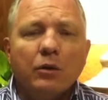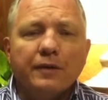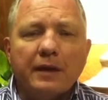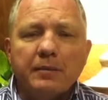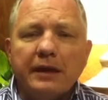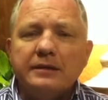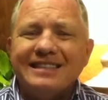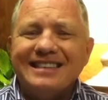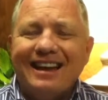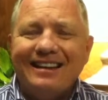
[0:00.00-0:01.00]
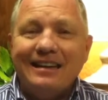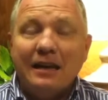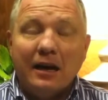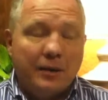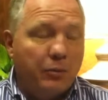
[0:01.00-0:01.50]
What that means is
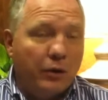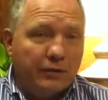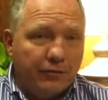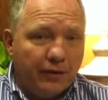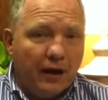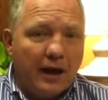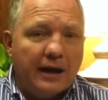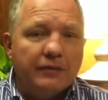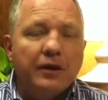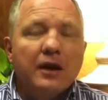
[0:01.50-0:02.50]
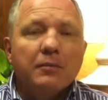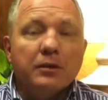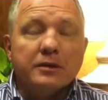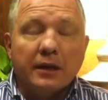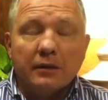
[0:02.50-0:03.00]

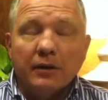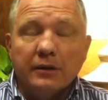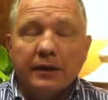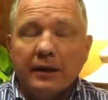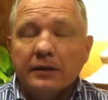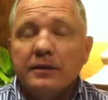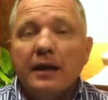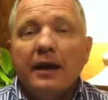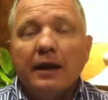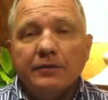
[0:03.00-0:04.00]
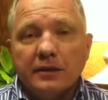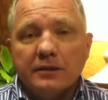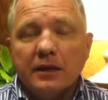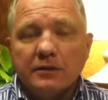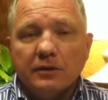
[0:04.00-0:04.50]
99.5% of our tenants have
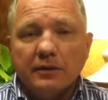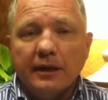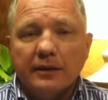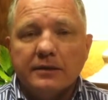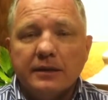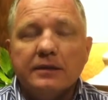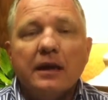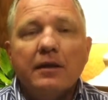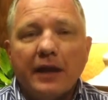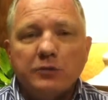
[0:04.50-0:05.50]
successful tenancies.